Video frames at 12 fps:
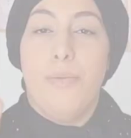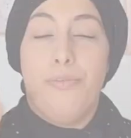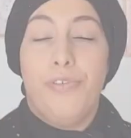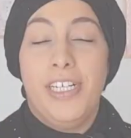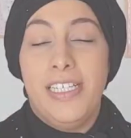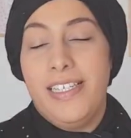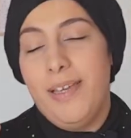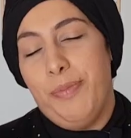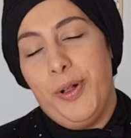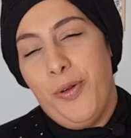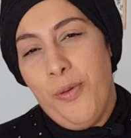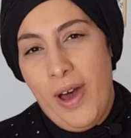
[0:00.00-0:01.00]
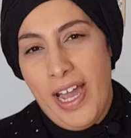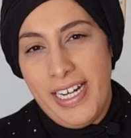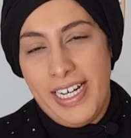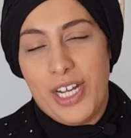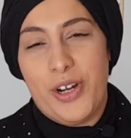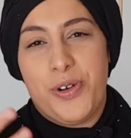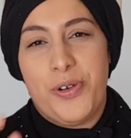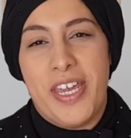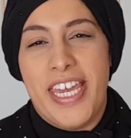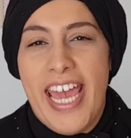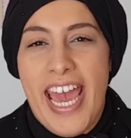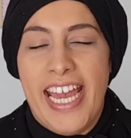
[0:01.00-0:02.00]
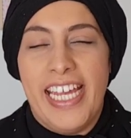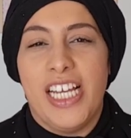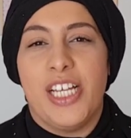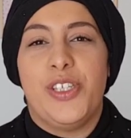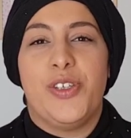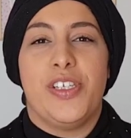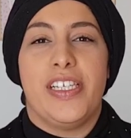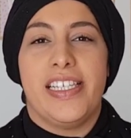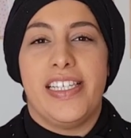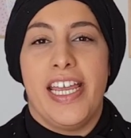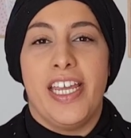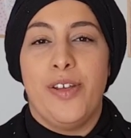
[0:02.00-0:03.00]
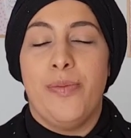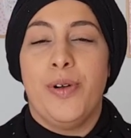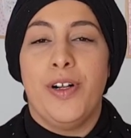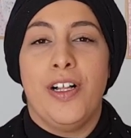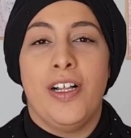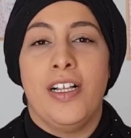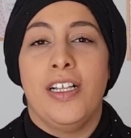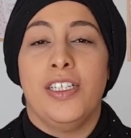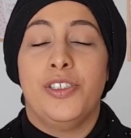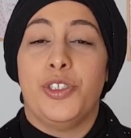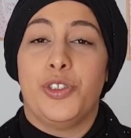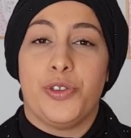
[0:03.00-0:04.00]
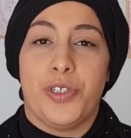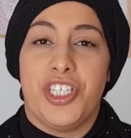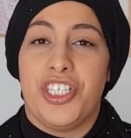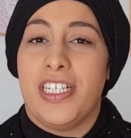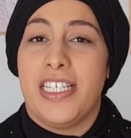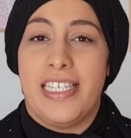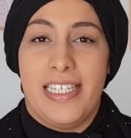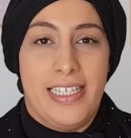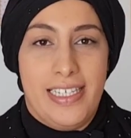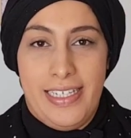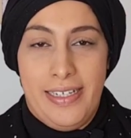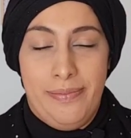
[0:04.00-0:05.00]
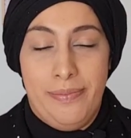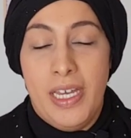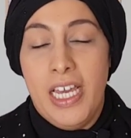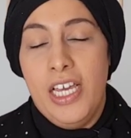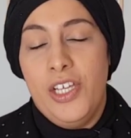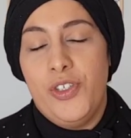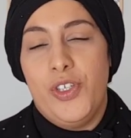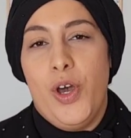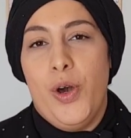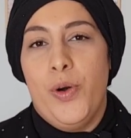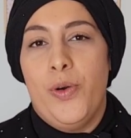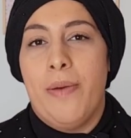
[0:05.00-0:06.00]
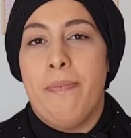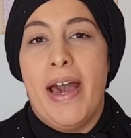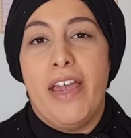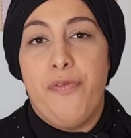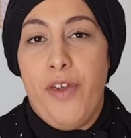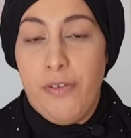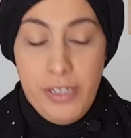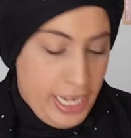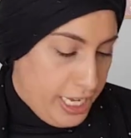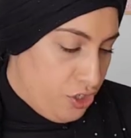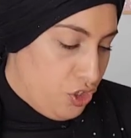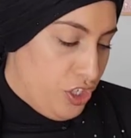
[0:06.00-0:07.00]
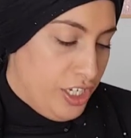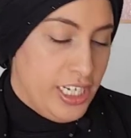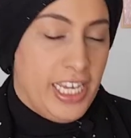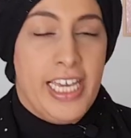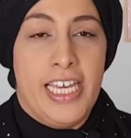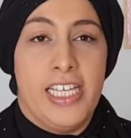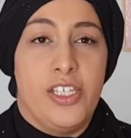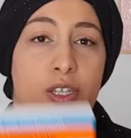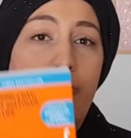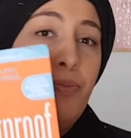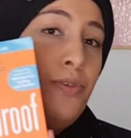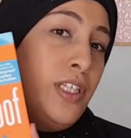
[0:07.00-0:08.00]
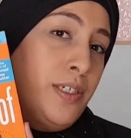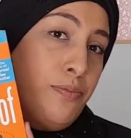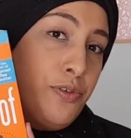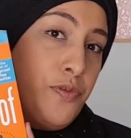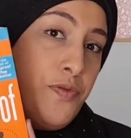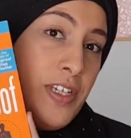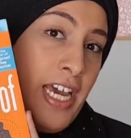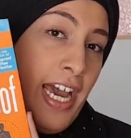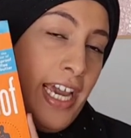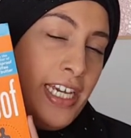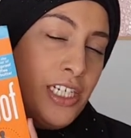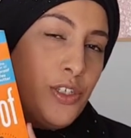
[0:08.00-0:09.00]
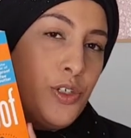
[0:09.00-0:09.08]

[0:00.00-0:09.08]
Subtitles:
Principle 1. Create a sustainable nutrition system. So my foundation is the bulletproof diet.